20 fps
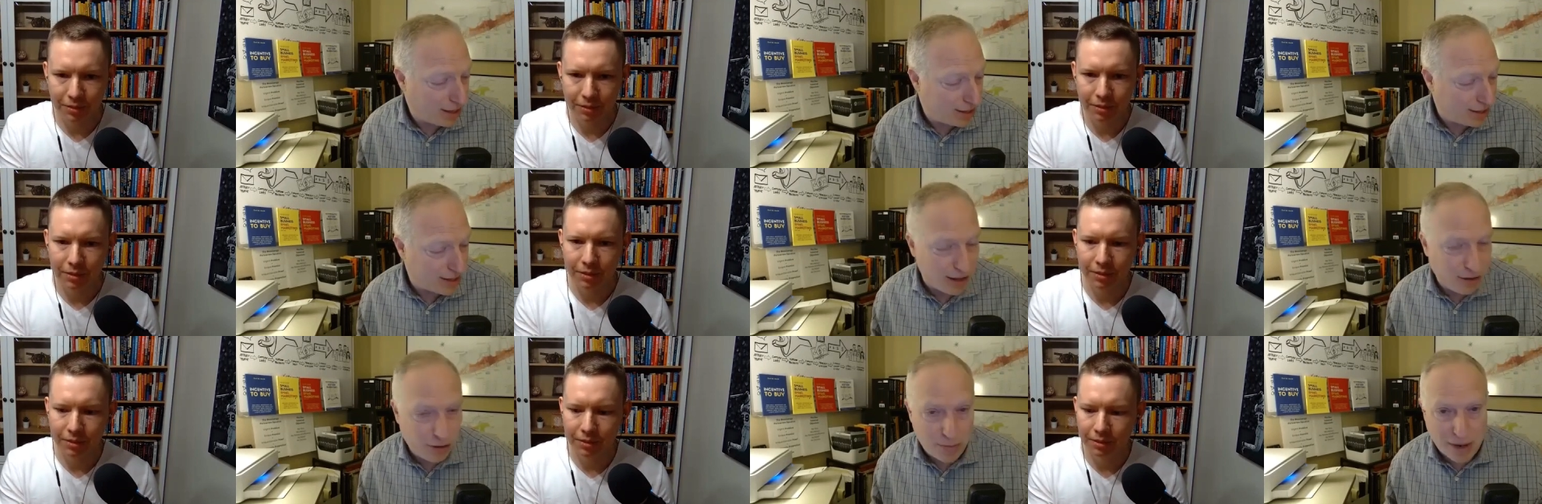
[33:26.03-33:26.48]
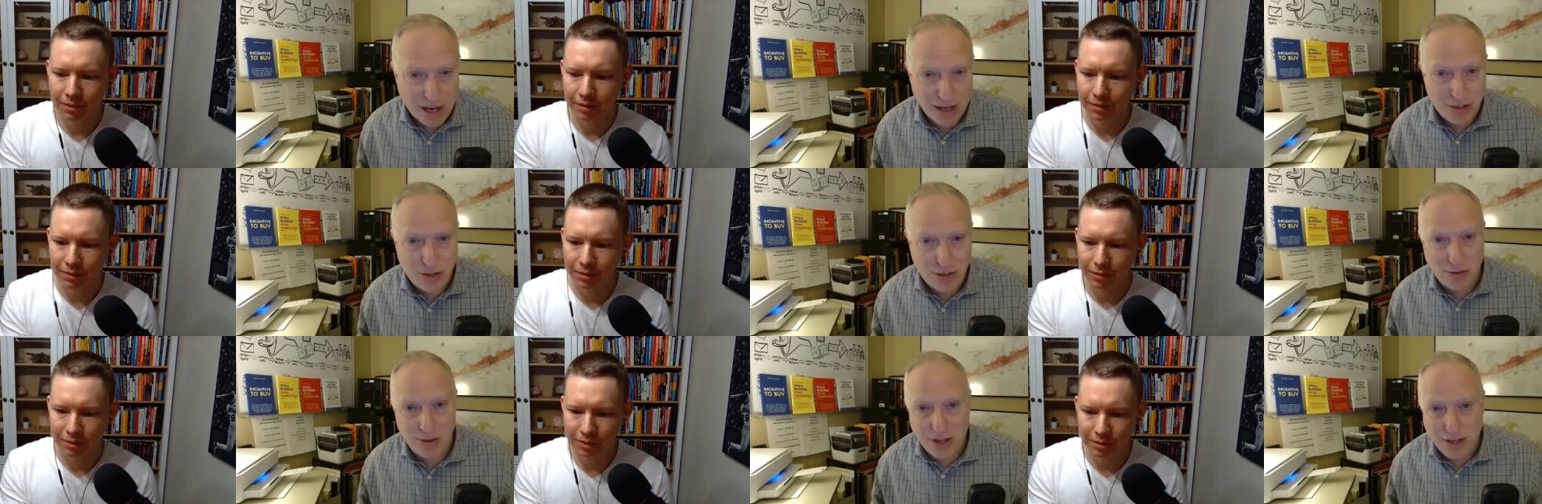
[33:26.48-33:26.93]
Speaker 1: Tyler
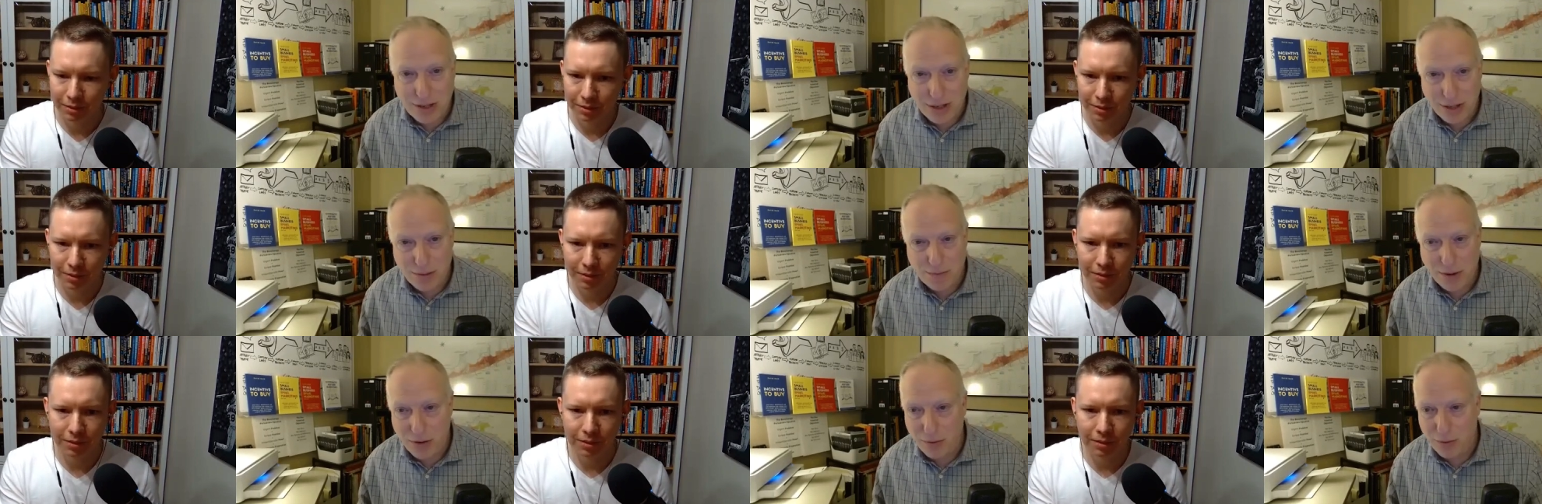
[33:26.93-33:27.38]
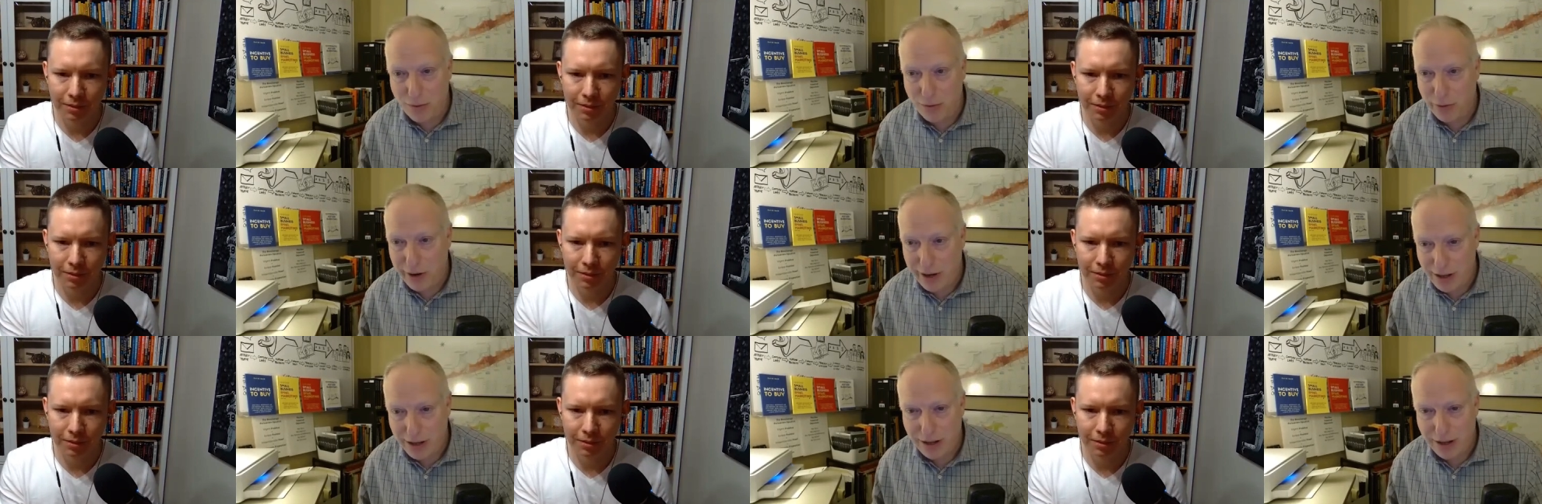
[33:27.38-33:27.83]
Basu, this has been
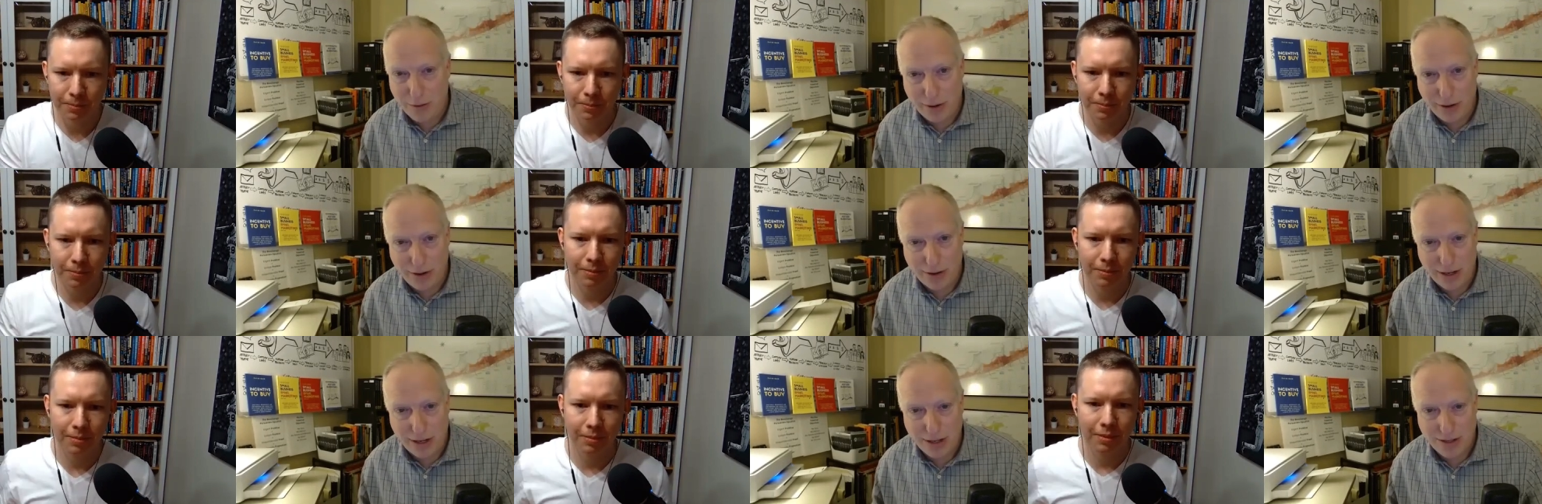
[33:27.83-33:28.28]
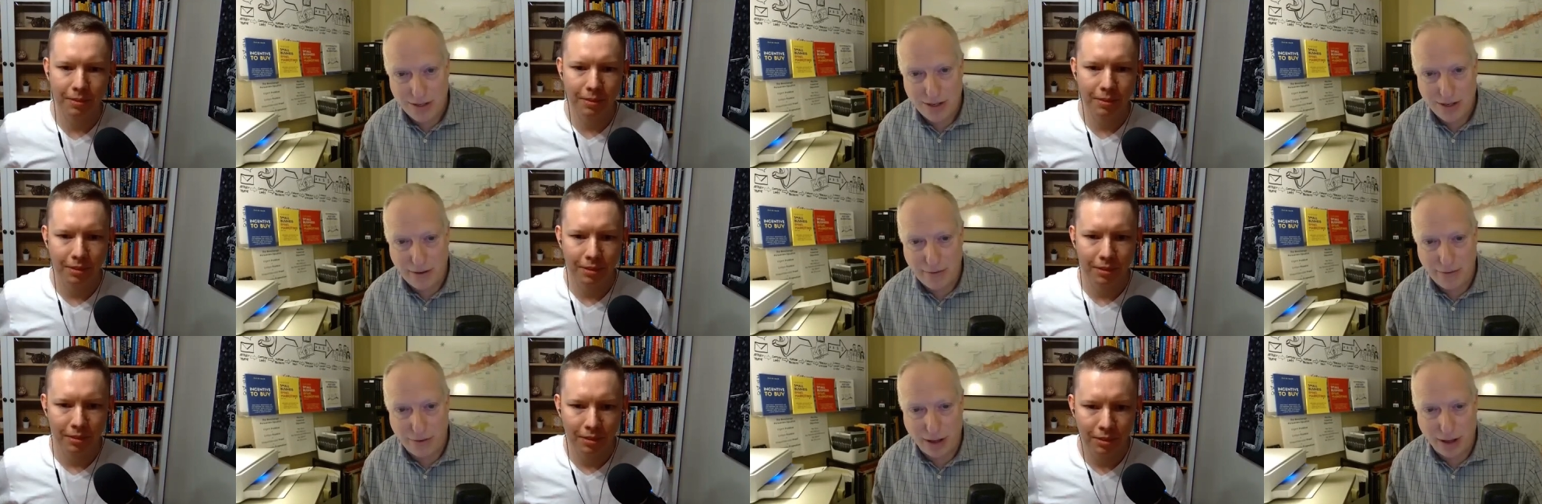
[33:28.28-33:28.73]
really, really
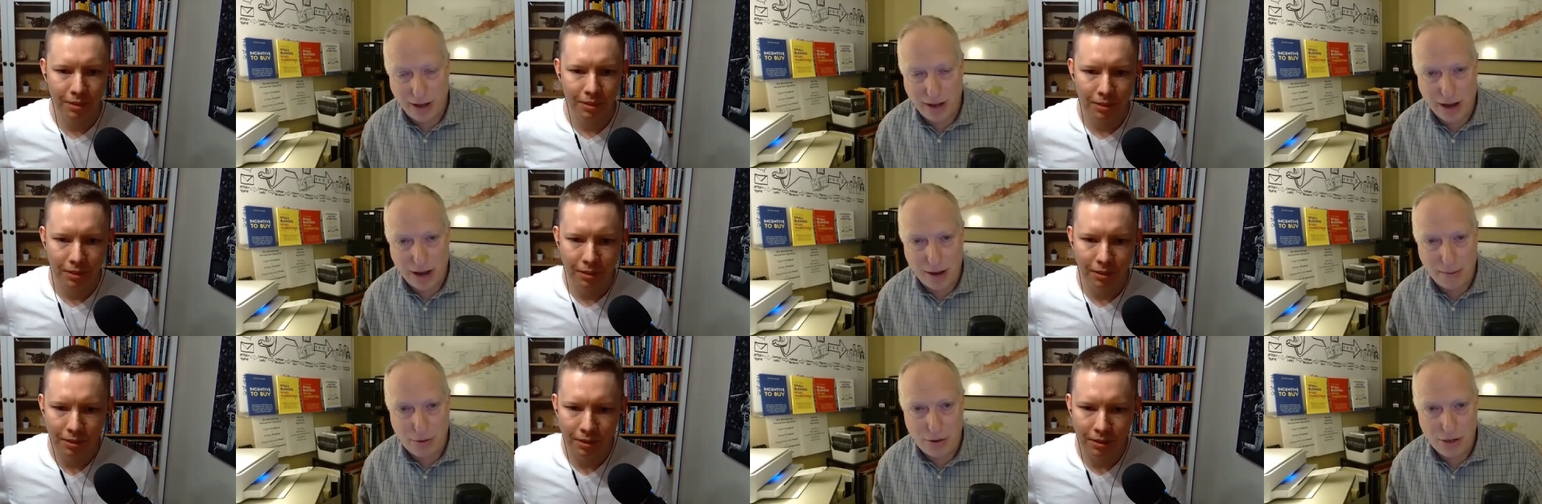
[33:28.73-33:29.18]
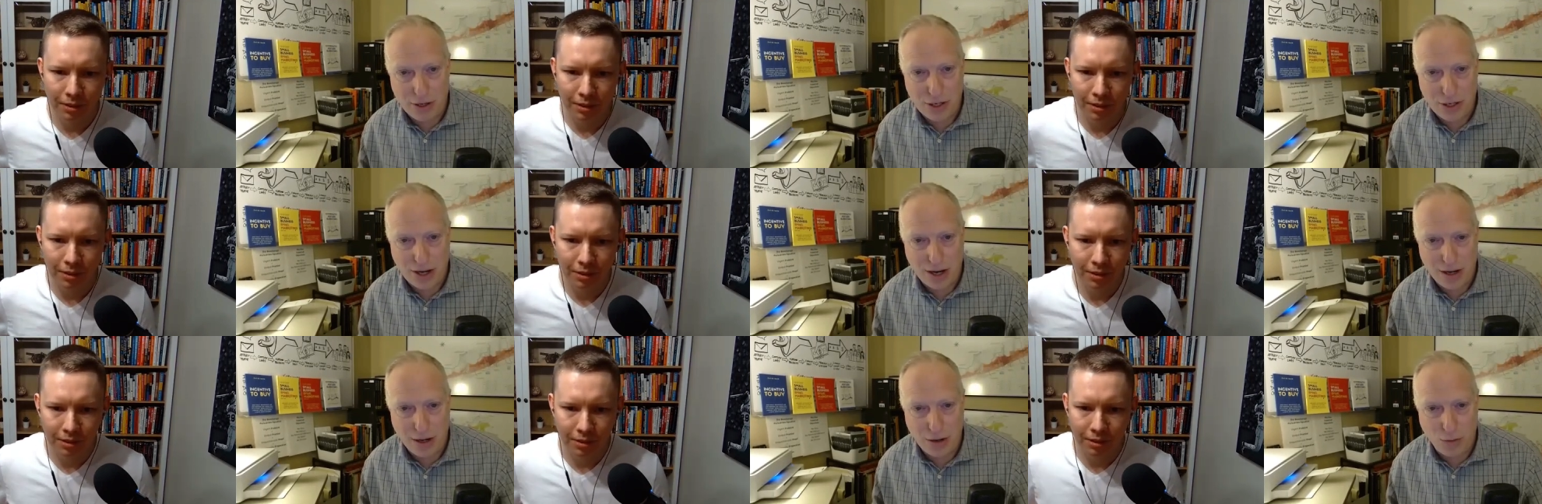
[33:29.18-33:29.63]
insightful. I, I
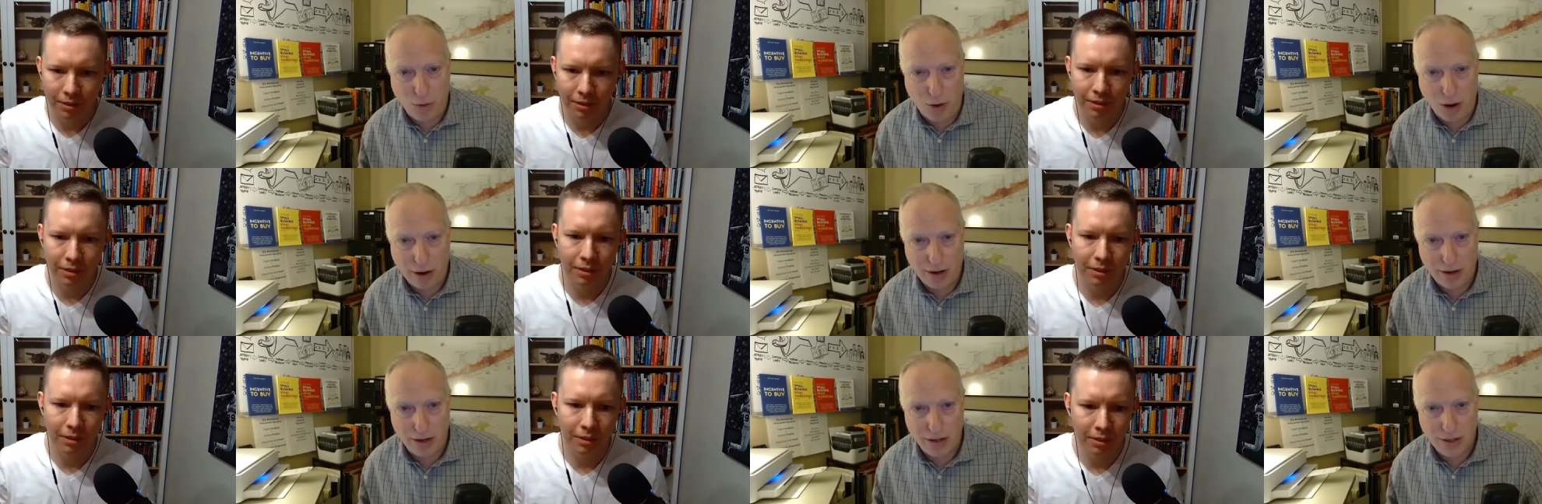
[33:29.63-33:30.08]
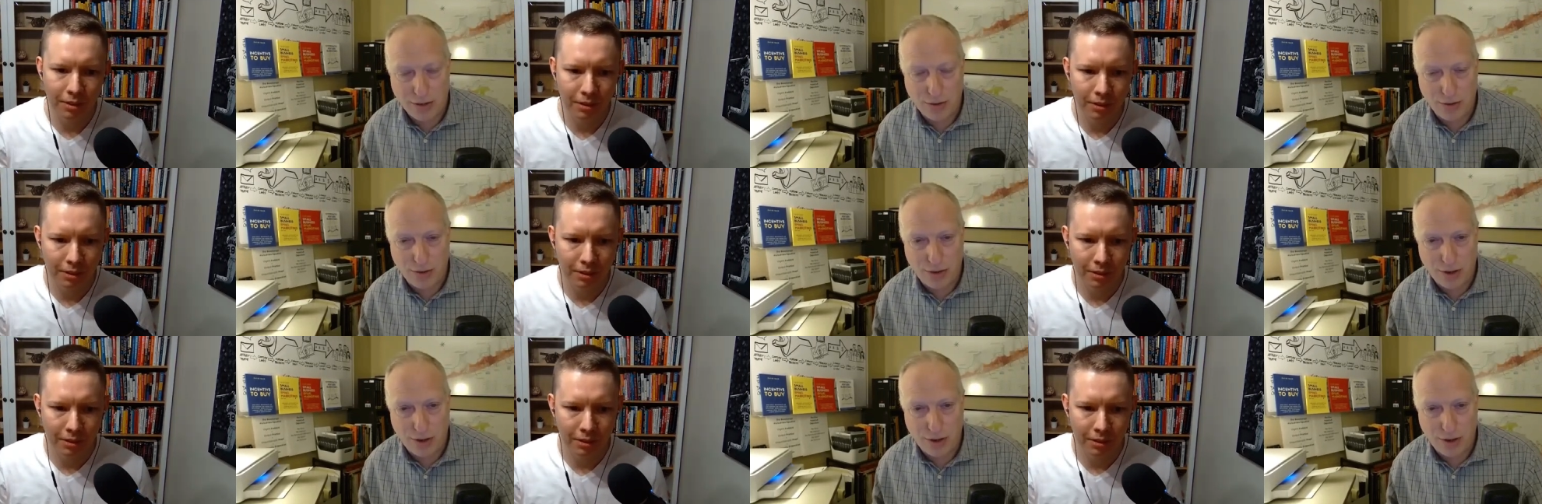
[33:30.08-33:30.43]
appreciate you walking us through